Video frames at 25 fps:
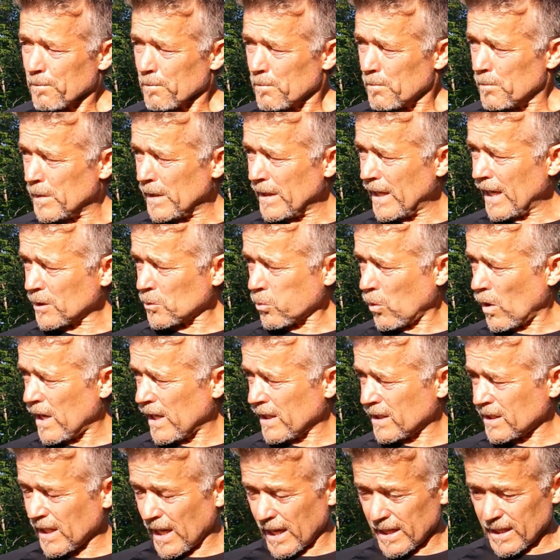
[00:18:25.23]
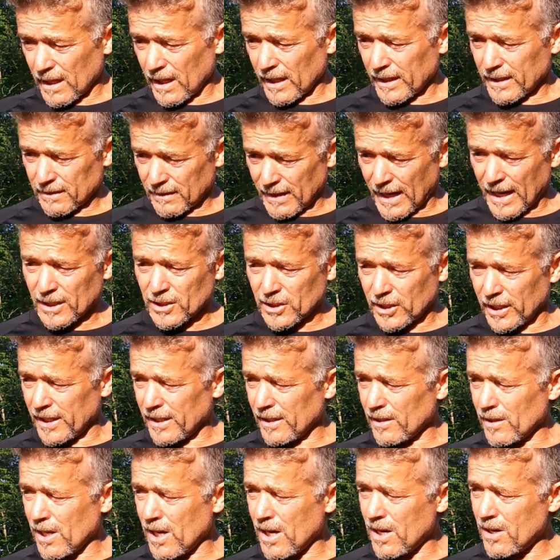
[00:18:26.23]
But that's why I said, like, next
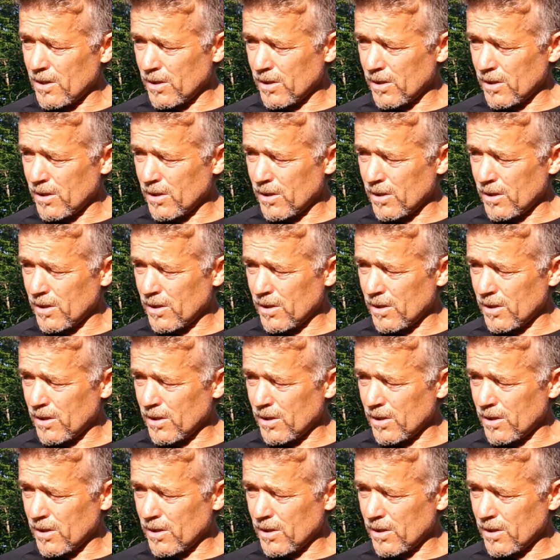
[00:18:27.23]
year,